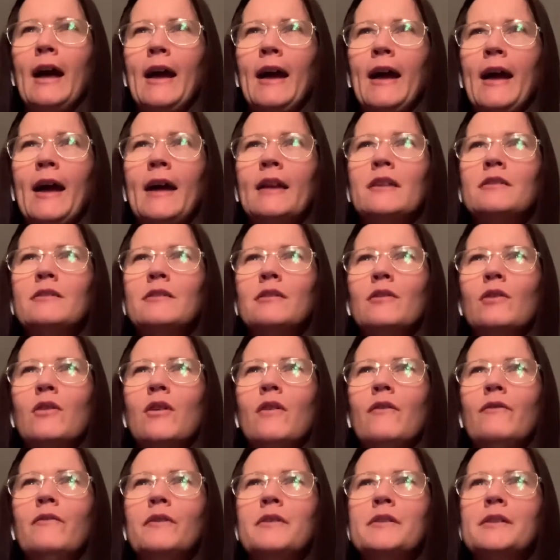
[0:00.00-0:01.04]
had the
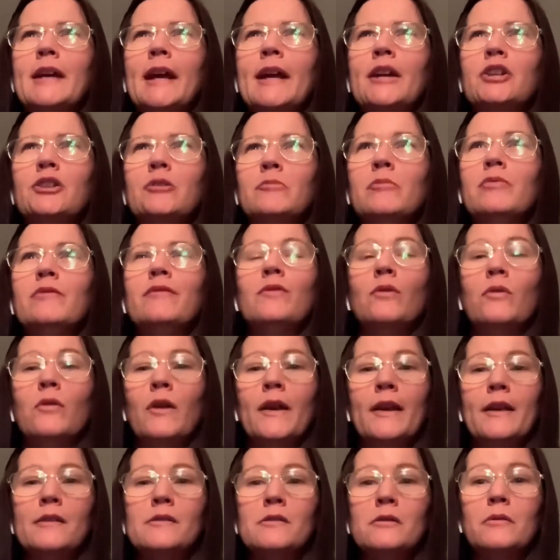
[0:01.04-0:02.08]
conversation before, and
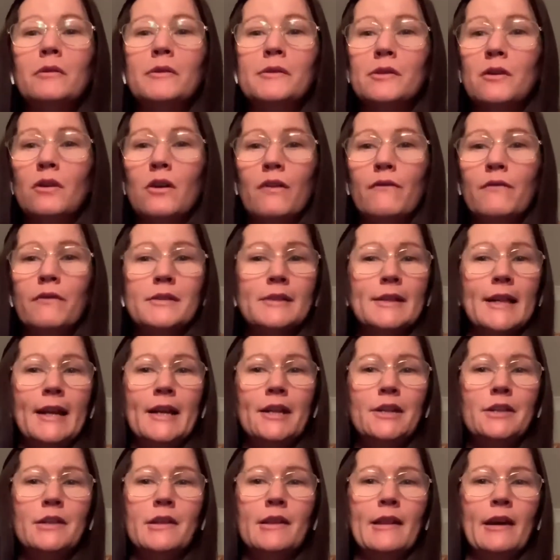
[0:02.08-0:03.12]
it's always a
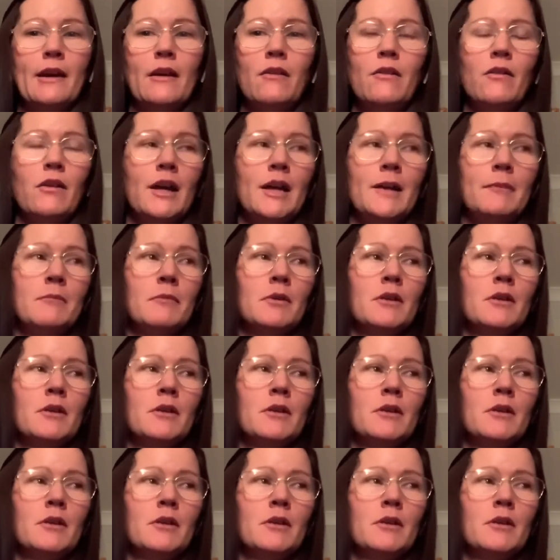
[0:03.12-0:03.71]
conversation that I'm